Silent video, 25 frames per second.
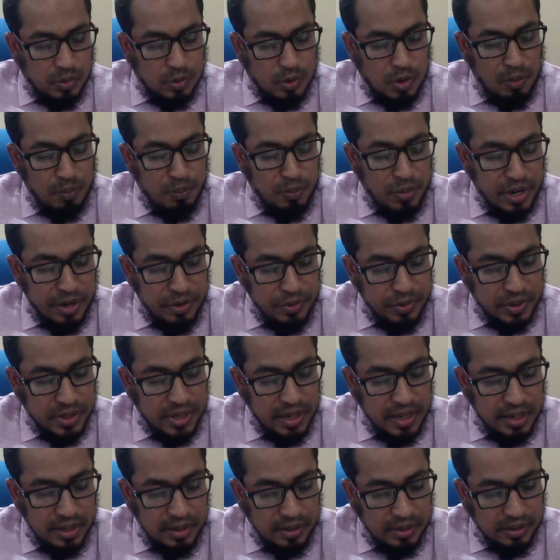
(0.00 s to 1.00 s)
comply with
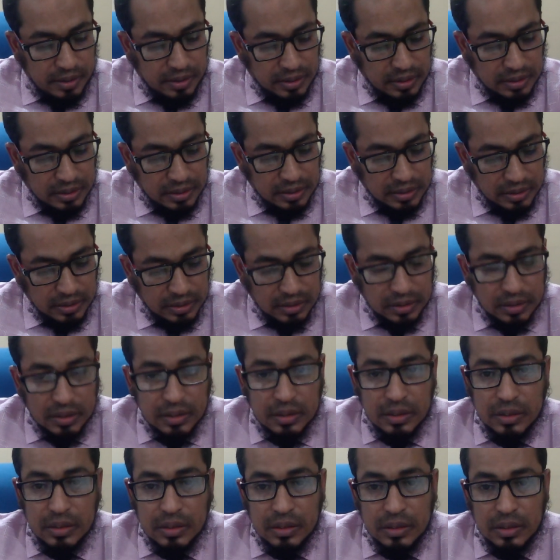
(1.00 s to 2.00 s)
the
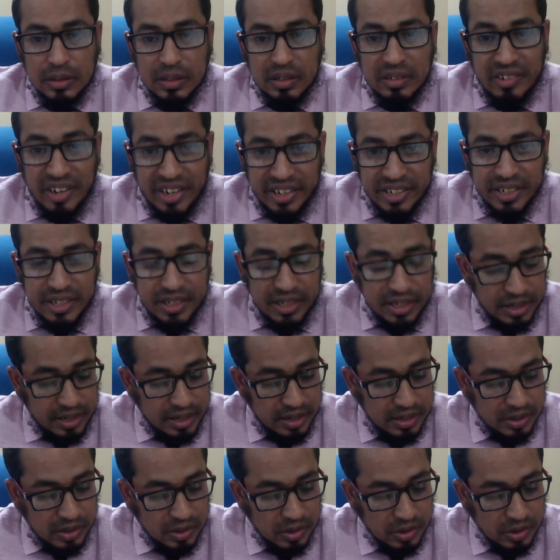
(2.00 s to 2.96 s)
criteria.